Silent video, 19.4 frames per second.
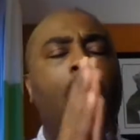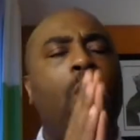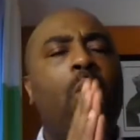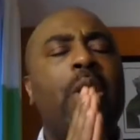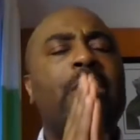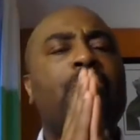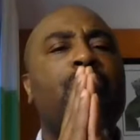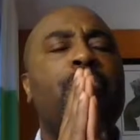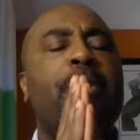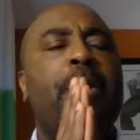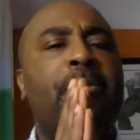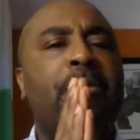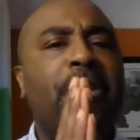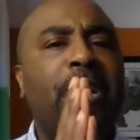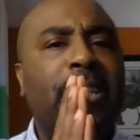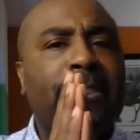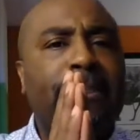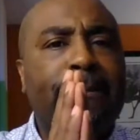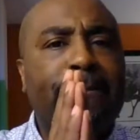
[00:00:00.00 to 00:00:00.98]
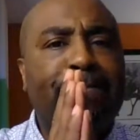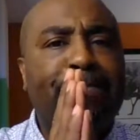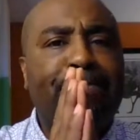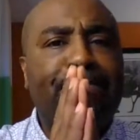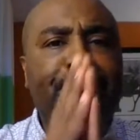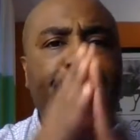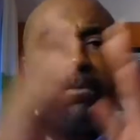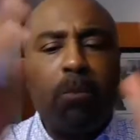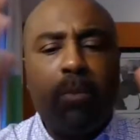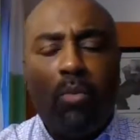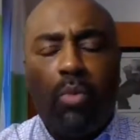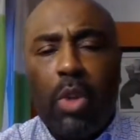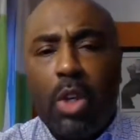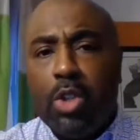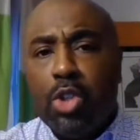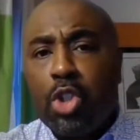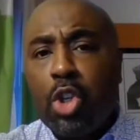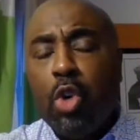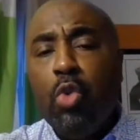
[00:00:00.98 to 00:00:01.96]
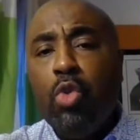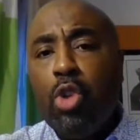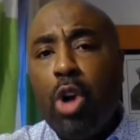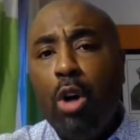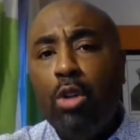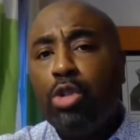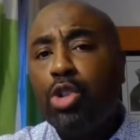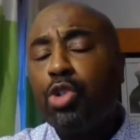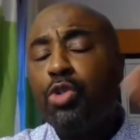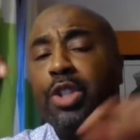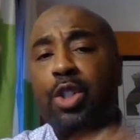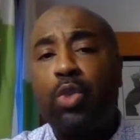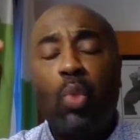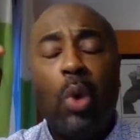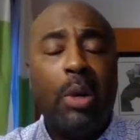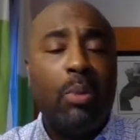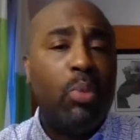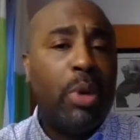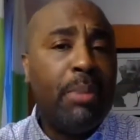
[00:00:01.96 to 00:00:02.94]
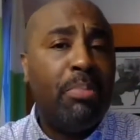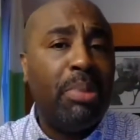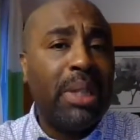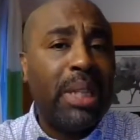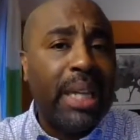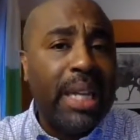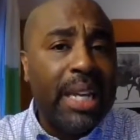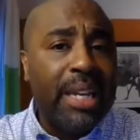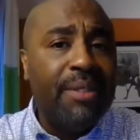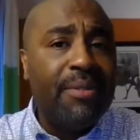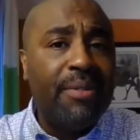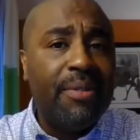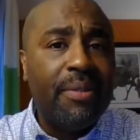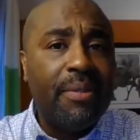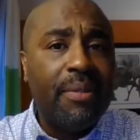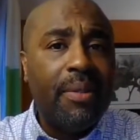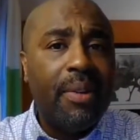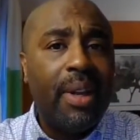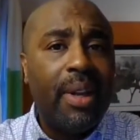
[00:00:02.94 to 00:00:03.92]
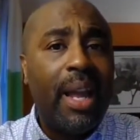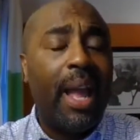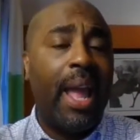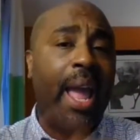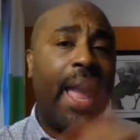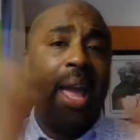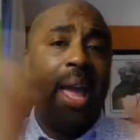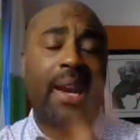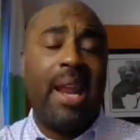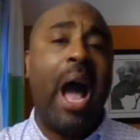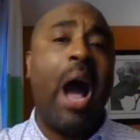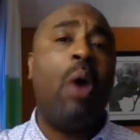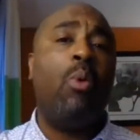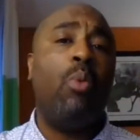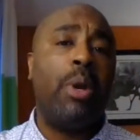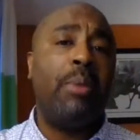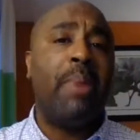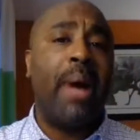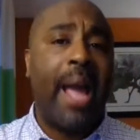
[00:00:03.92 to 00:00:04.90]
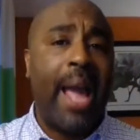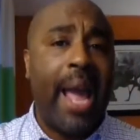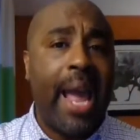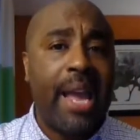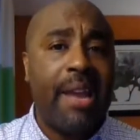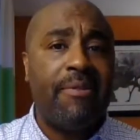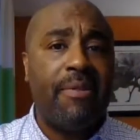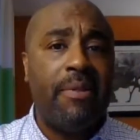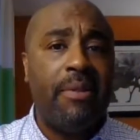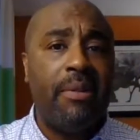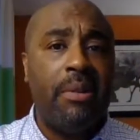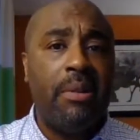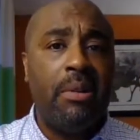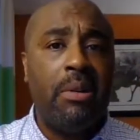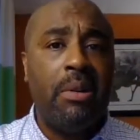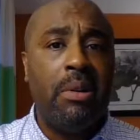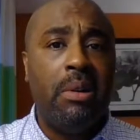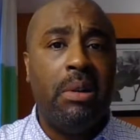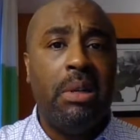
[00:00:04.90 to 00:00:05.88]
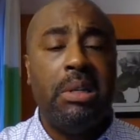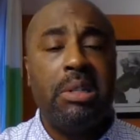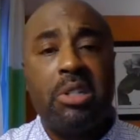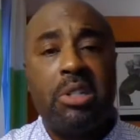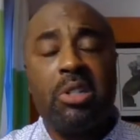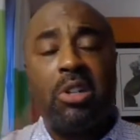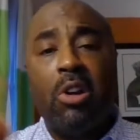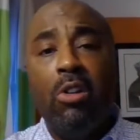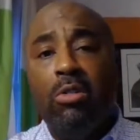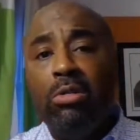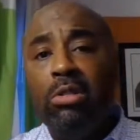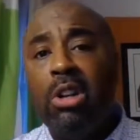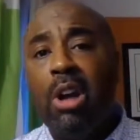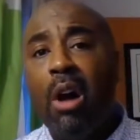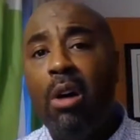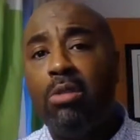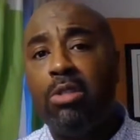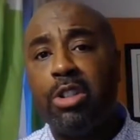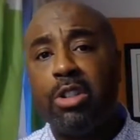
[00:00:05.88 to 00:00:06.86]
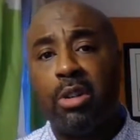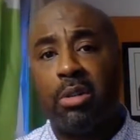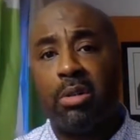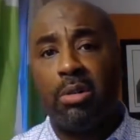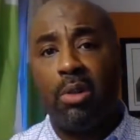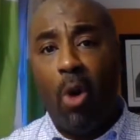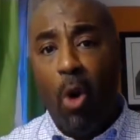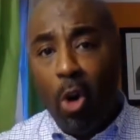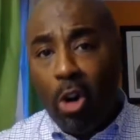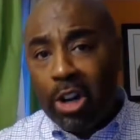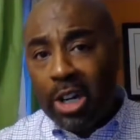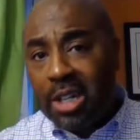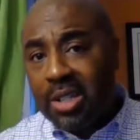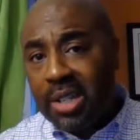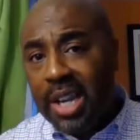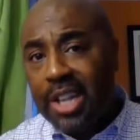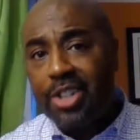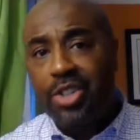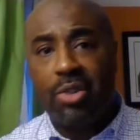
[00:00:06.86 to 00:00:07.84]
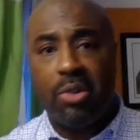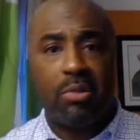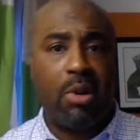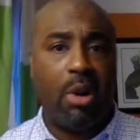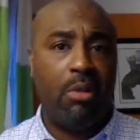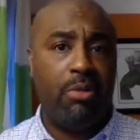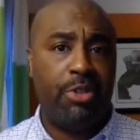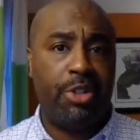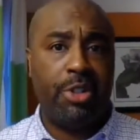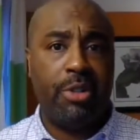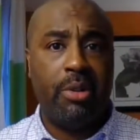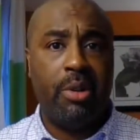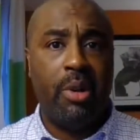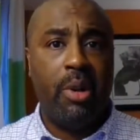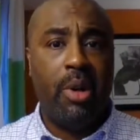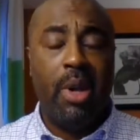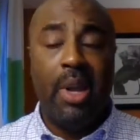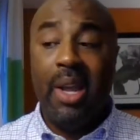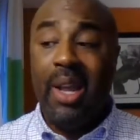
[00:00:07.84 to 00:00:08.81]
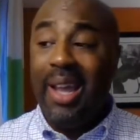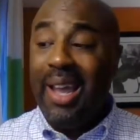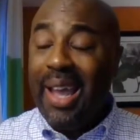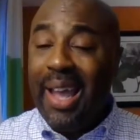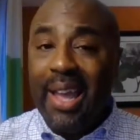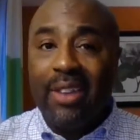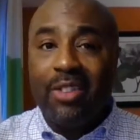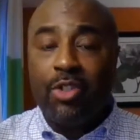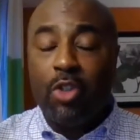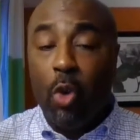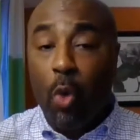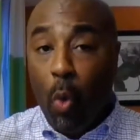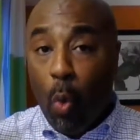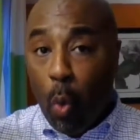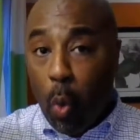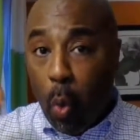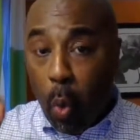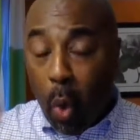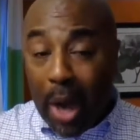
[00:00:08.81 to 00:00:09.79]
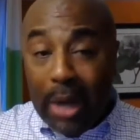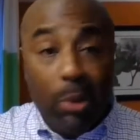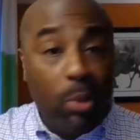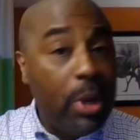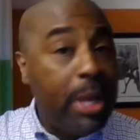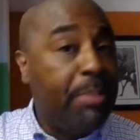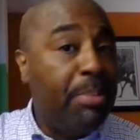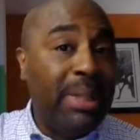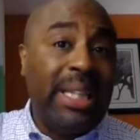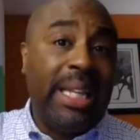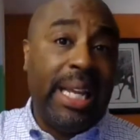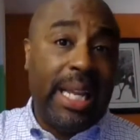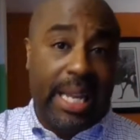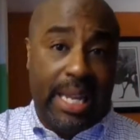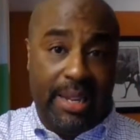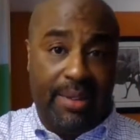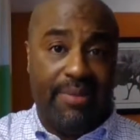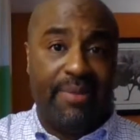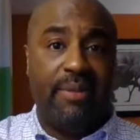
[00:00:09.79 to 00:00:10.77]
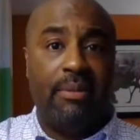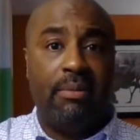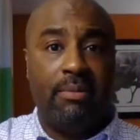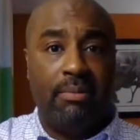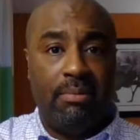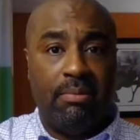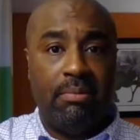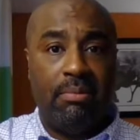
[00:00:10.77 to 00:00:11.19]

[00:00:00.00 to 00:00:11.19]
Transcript: Always remember this. School culture is what we believe and how we behave. School culture, organizational culture, is what we believe